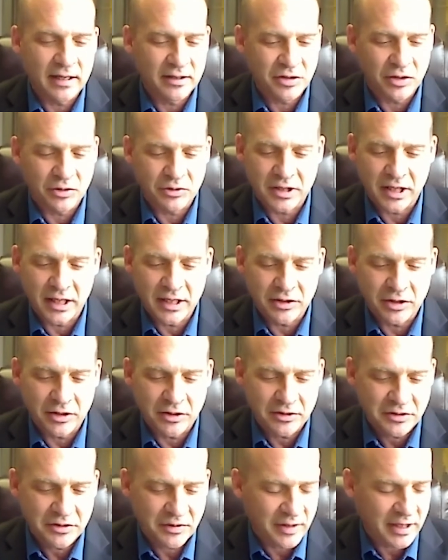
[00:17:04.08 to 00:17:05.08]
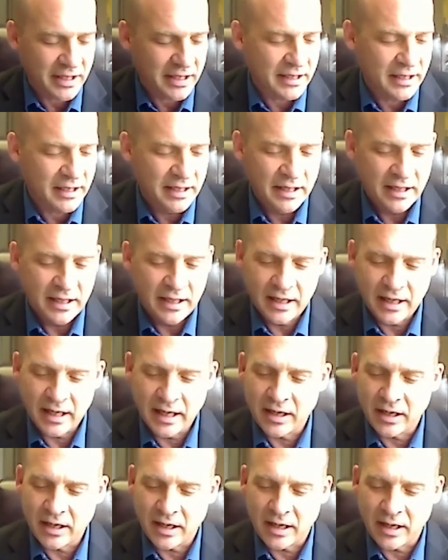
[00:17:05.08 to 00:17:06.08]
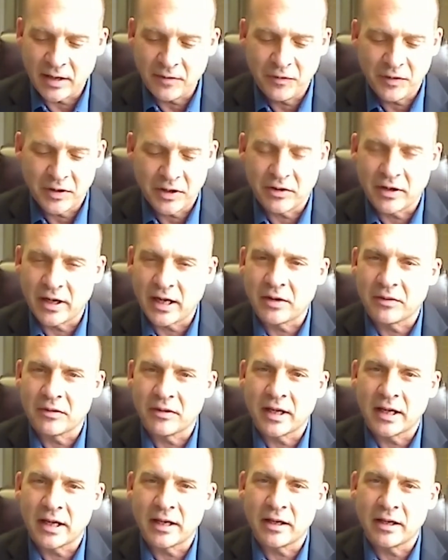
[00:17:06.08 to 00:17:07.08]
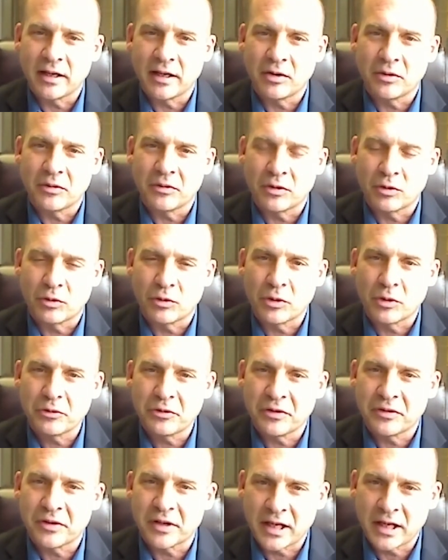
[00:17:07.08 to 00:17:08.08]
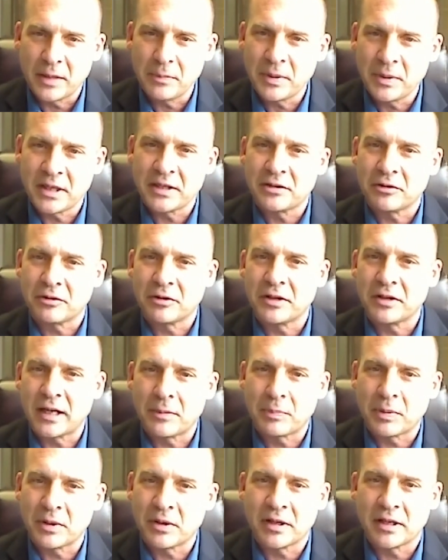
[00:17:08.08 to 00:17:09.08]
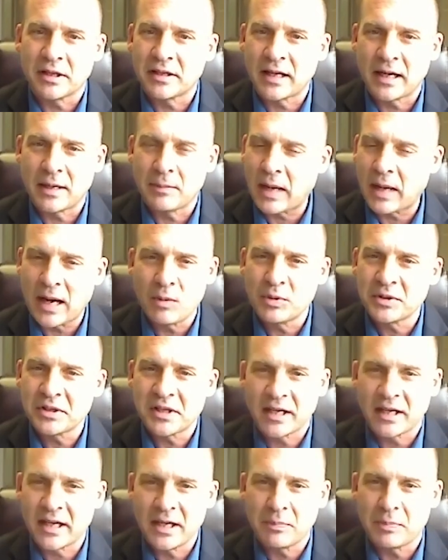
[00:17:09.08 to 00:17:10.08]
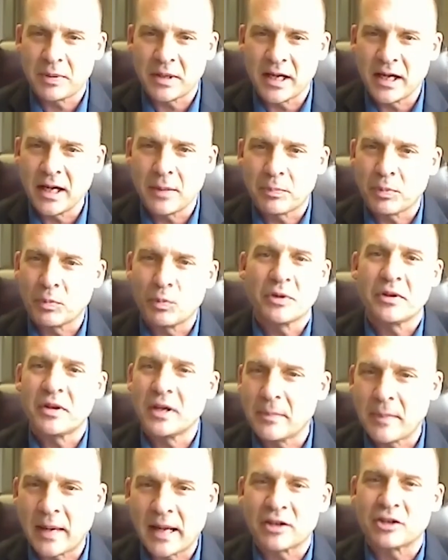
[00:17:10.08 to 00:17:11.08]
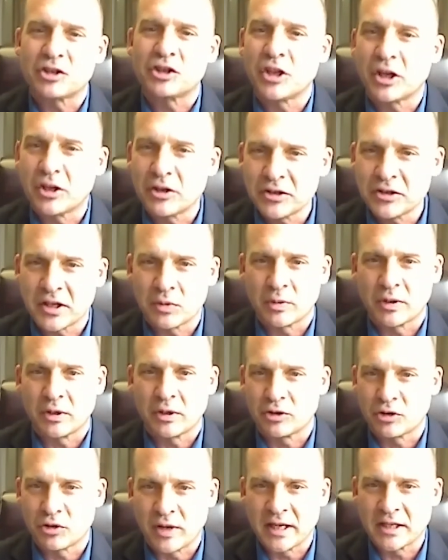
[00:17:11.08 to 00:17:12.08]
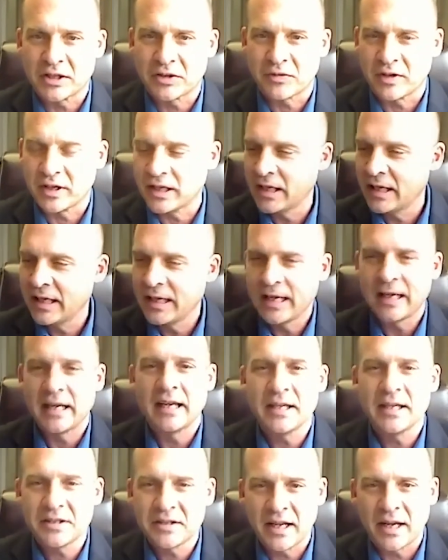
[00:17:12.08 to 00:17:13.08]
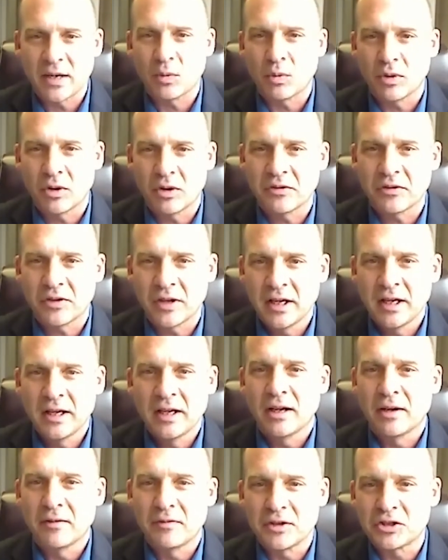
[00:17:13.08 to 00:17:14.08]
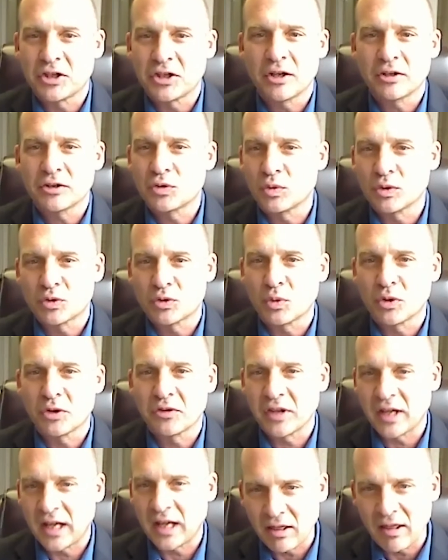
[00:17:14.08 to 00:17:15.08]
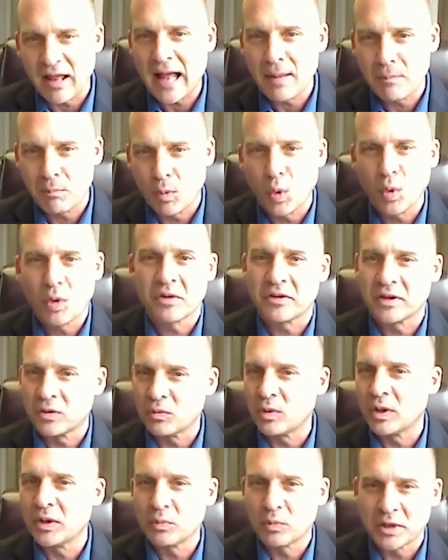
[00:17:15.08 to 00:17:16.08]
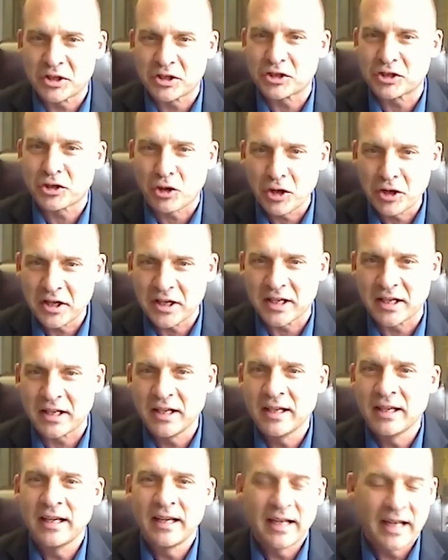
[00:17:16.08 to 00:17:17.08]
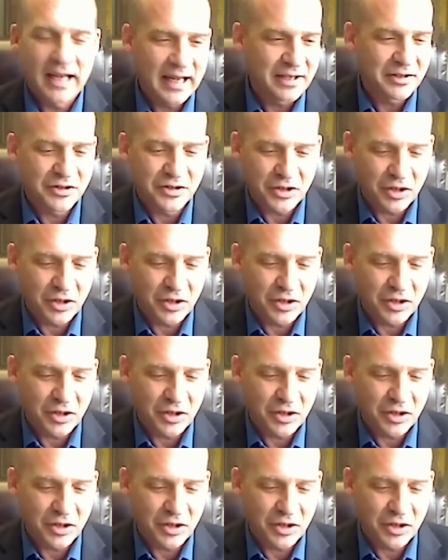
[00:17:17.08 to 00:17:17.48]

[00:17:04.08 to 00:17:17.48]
so 10 years of that. And I figure out that, the growth of the company during that period of time, I wasn't keeping up with the amount of shares that we were transferring. And his net worth of the shares was worth a lot more than when we started. And